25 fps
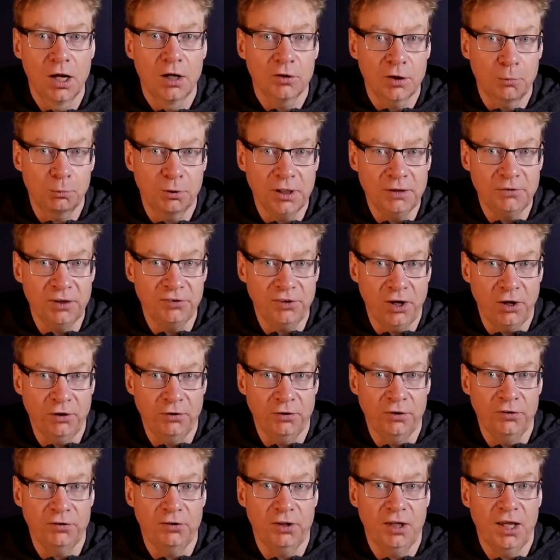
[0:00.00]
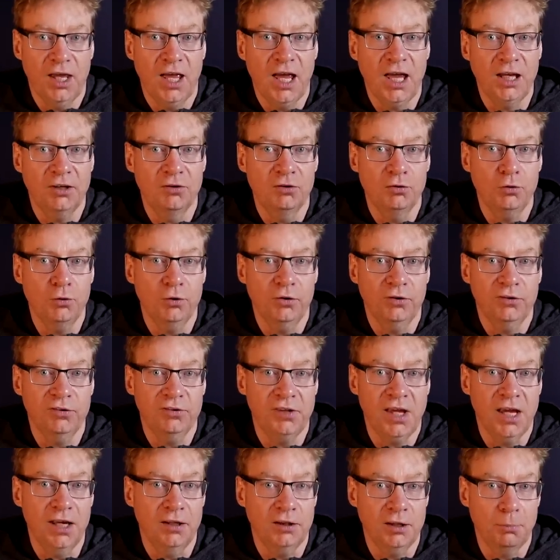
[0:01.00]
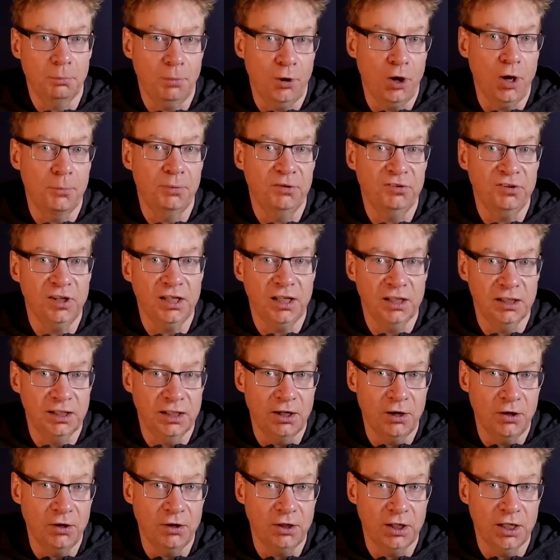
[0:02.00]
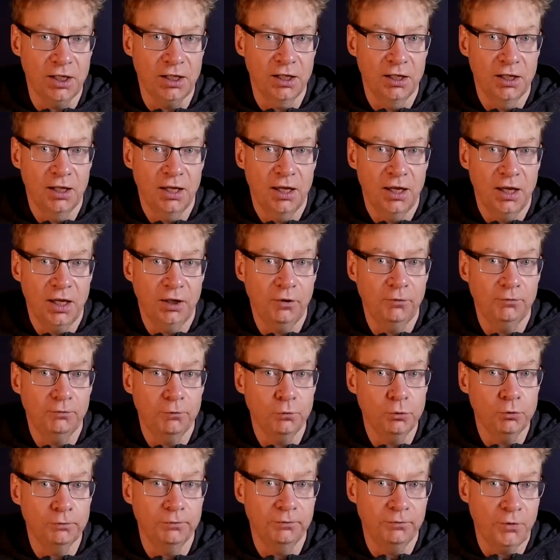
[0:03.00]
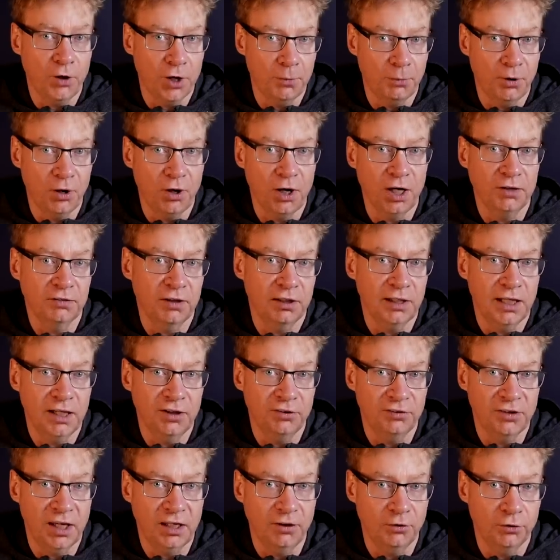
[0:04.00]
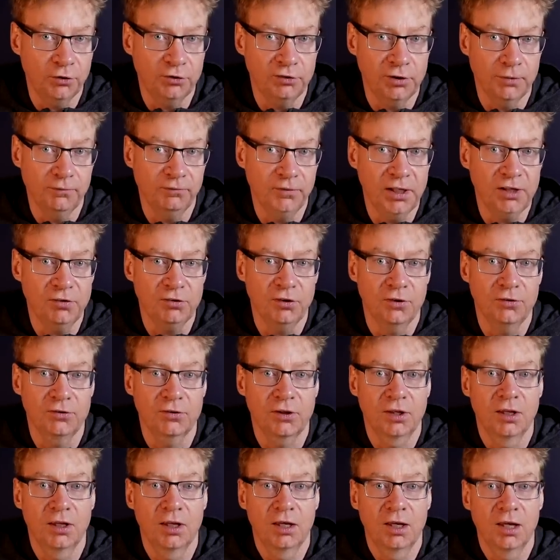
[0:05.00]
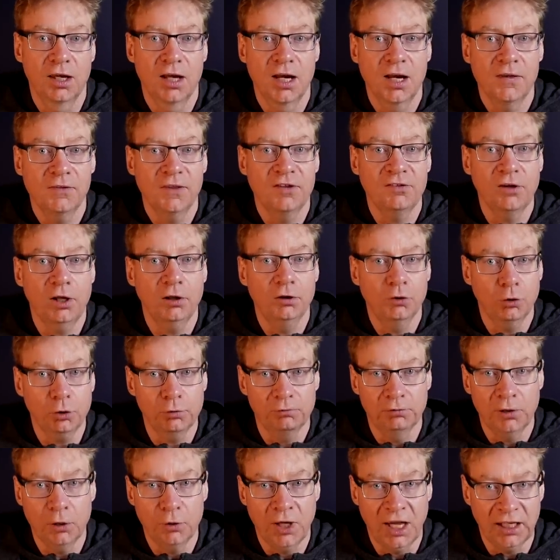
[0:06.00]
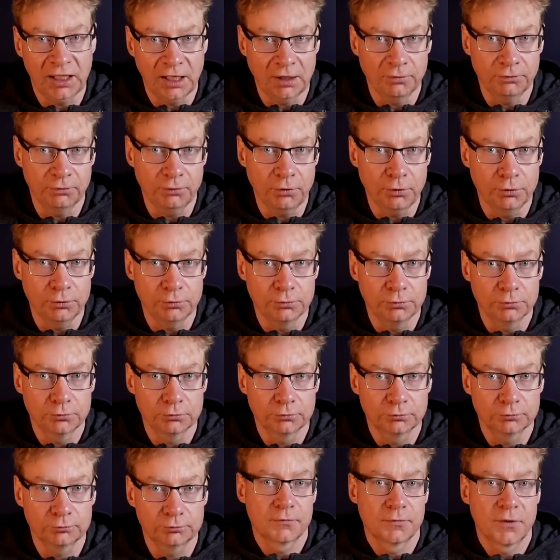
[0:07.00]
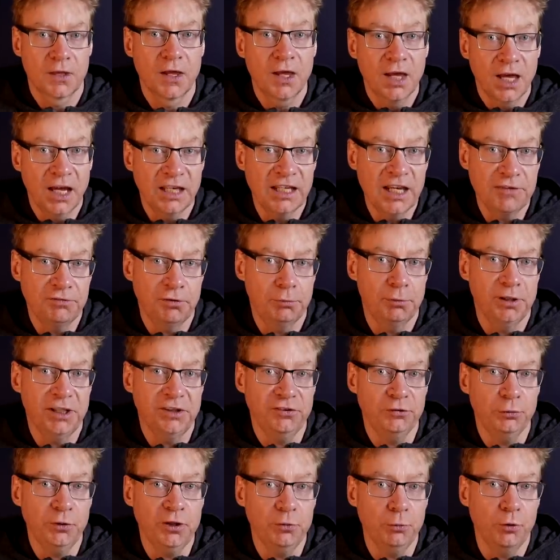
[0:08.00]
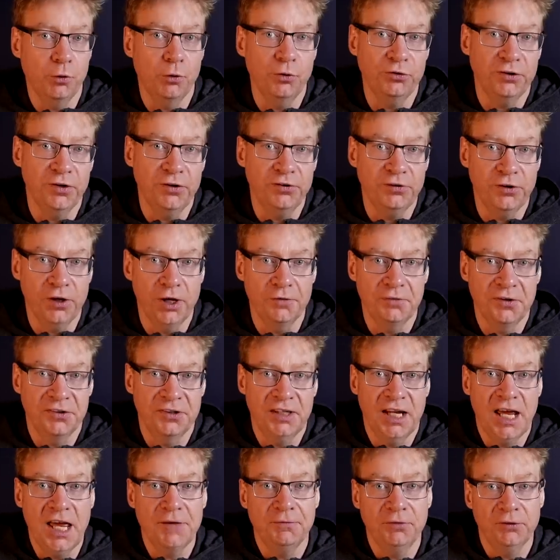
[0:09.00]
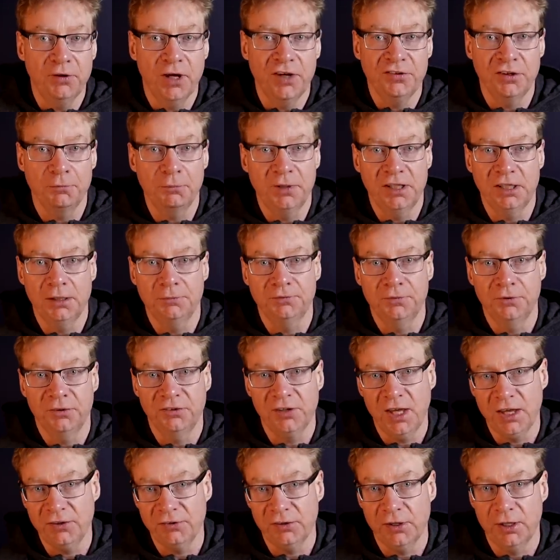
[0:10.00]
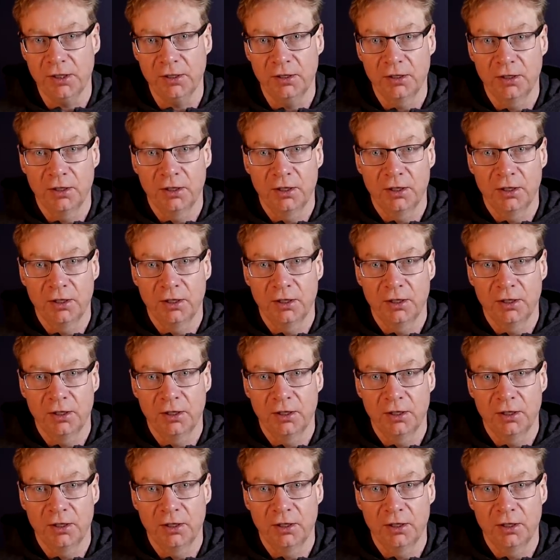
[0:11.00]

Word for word: The previous owners had not set the bar particularly high and had fallen far behind the latest technology and features. There's a lot of low hanging fruit. Inevitably, Twitter will also serve as an advertising medium for Tesla.